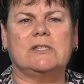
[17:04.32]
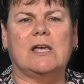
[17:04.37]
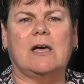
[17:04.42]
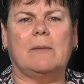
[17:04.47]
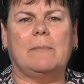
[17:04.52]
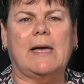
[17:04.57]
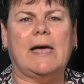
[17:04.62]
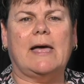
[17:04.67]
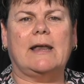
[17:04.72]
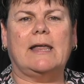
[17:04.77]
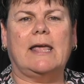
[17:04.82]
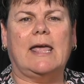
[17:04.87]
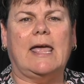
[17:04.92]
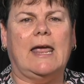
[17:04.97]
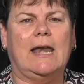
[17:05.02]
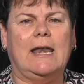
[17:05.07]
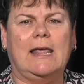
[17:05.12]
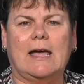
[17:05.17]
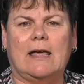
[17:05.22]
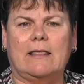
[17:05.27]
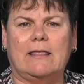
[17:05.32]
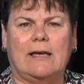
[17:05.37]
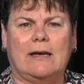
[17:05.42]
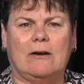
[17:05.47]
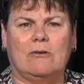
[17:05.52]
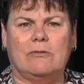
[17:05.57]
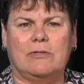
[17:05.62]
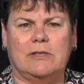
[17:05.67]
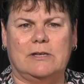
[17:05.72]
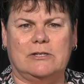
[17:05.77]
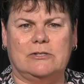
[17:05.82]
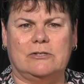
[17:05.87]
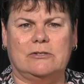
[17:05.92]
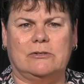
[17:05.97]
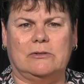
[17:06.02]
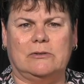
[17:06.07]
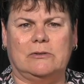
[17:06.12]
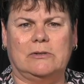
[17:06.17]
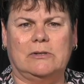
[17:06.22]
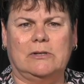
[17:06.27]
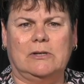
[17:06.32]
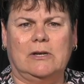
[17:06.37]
about any other health issue.